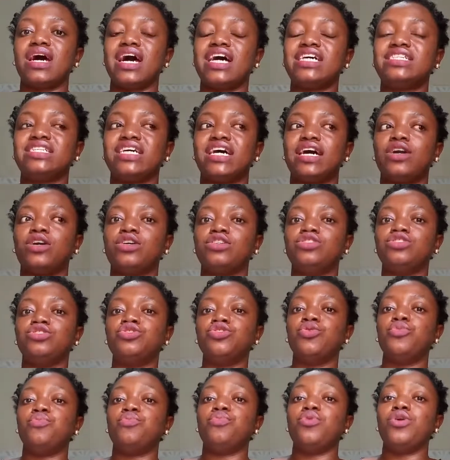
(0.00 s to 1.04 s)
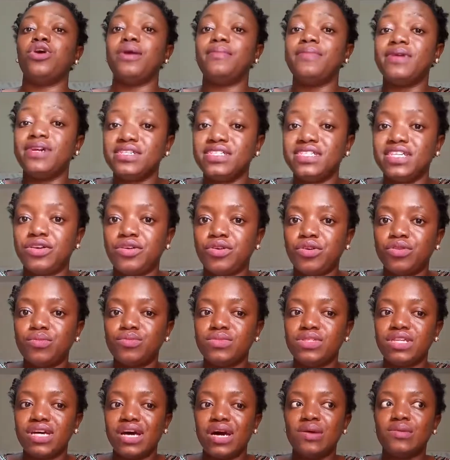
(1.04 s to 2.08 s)
as I got to know more about
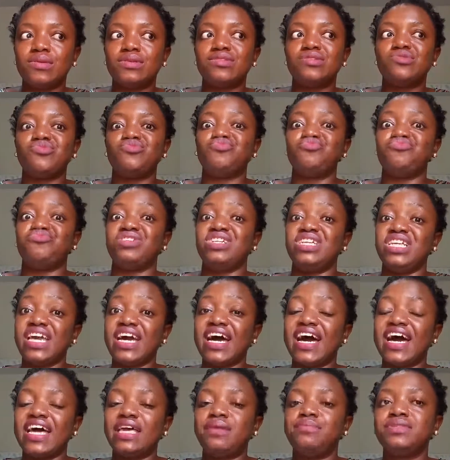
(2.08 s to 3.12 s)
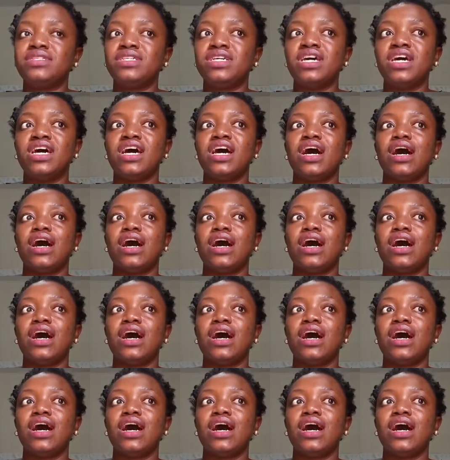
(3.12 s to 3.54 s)
serums, I was really hyped.